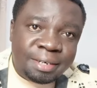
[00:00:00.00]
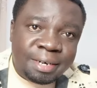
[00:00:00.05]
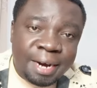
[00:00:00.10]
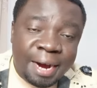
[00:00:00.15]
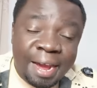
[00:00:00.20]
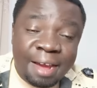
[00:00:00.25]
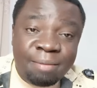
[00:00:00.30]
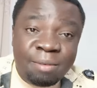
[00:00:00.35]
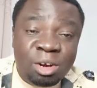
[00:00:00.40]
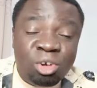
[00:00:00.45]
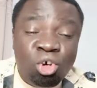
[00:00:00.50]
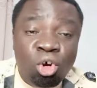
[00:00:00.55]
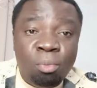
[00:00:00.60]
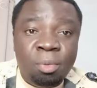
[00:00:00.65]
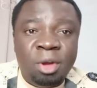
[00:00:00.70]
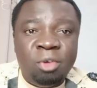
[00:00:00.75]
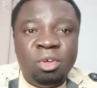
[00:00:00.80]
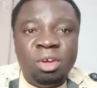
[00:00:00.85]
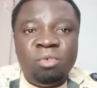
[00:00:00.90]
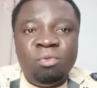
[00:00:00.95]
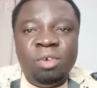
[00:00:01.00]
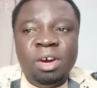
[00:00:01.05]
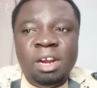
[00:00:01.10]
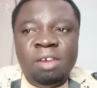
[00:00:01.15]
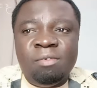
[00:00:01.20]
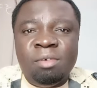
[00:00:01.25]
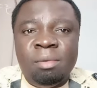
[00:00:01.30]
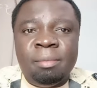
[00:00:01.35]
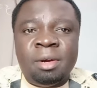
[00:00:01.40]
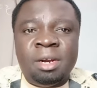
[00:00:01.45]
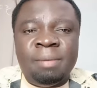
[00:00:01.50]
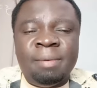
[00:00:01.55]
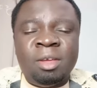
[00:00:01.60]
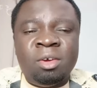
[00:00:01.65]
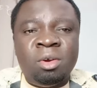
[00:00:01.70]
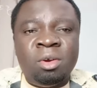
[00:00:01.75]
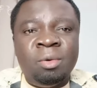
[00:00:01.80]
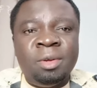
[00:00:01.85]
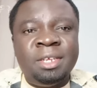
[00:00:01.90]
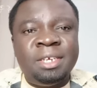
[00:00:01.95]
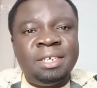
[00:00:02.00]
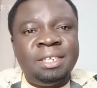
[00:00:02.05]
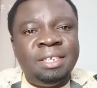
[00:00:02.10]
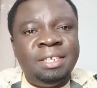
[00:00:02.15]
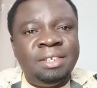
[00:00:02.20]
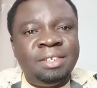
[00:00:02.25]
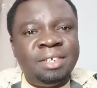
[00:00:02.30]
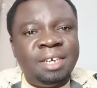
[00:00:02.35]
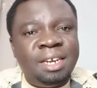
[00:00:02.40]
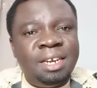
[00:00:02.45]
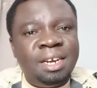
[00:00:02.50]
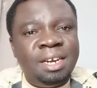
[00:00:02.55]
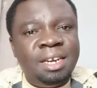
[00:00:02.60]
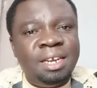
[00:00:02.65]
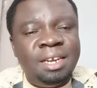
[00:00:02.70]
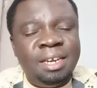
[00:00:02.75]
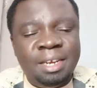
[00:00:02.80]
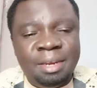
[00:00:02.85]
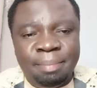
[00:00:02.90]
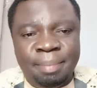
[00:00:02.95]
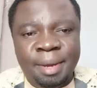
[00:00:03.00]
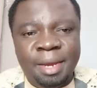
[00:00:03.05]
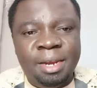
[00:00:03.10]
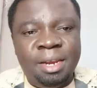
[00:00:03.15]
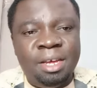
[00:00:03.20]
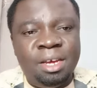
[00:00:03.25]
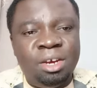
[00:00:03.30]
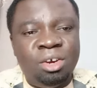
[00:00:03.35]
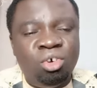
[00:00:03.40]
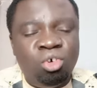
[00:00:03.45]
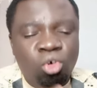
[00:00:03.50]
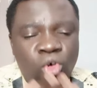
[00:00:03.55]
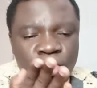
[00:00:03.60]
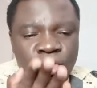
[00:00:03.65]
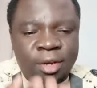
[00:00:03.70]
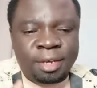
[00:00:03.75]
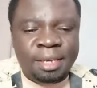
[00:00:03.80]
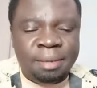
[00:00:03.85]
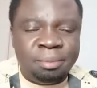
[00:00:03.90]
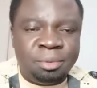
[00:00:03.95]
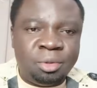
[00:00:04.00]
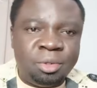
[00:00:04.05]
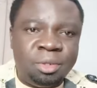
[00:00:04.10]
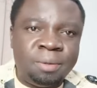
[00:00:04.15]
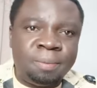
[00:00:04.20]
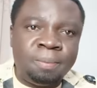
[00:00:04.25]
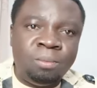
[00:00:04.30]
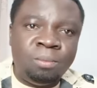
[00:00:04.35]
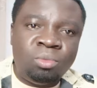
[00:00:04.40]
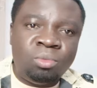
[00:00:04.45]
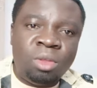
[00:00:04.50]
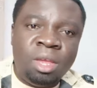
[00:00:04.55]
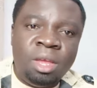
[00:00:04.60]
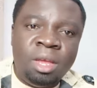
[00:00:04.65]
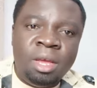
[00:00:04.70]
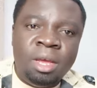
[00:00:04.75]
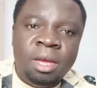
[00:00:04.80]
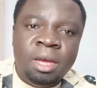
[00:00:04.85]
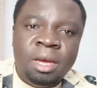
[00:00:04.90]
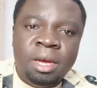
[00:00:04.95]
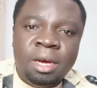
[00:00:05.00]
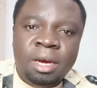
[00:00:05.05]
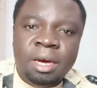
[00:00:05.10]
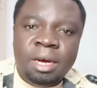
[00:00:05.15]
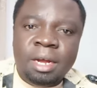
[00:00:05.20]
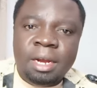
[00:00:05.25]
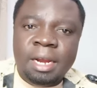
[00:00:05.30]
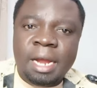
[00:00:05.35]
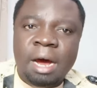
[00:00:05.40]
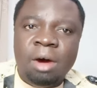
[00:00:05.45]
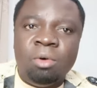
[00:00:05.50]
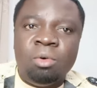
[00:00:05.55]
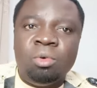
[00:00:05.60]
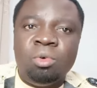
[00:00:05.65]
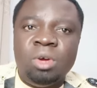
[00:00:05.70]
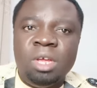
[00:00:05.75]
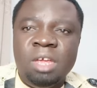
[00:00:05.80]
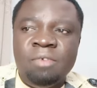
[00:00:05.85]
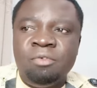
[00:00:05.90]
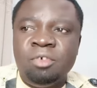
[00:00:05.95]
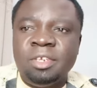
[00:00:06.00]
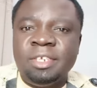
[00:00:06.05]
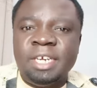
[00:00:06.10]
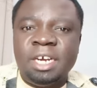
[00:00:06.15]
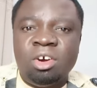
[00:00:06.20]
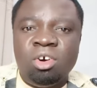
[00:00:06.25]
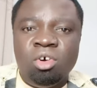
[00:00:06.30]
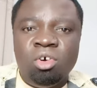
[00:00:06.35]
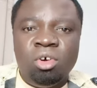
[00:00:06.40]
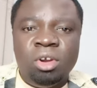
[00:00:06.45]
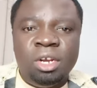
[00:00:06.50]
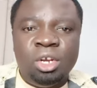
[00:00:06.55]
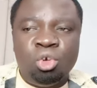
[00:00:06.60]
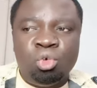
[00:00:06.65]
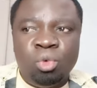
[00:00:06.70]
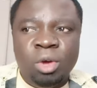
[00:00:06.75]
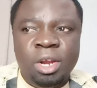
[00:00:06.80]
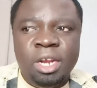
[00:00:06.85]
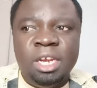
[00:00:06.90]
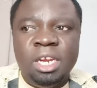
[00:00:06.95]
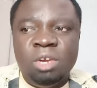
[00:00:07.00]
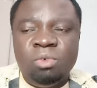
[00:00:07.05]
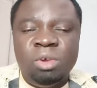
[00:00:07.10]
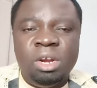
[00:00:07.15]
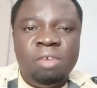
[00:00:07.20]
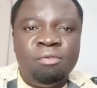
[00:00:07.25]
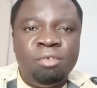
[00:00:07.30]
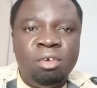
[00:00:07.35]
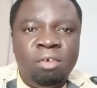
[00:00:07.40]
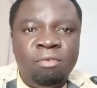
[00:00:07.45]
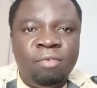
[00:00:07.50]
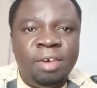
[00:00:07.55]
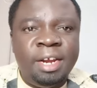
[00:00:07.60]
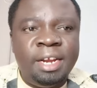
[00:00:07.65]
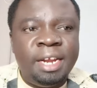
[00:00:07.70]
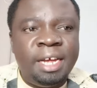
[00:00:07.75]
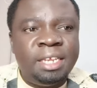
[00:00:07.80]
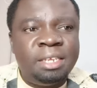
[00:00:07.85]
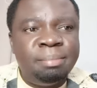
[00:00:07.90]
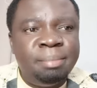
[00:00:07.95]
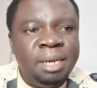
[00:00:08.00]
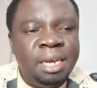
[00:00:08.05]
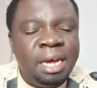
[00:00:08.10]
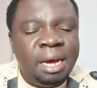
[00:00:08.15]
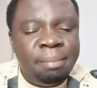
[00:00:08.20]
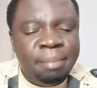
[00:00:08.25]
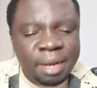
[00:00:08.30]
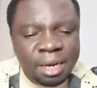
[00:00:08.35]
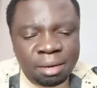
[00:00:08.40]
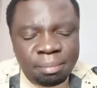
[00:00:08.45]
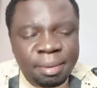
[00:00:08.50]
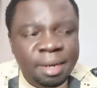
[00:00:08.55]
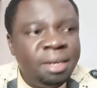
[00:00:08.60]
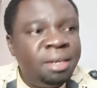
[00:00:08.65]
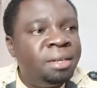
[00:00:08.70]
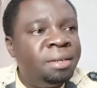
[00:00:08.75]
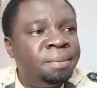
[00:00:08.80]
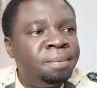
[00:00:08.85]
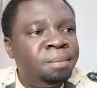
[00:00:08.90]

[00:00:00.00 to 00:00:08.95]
Hi everyone, hope you are doing well from wherever you are watching this channel, depending on your time zone. Now, if you check on twenty twenty-four Finance Bill Amendment,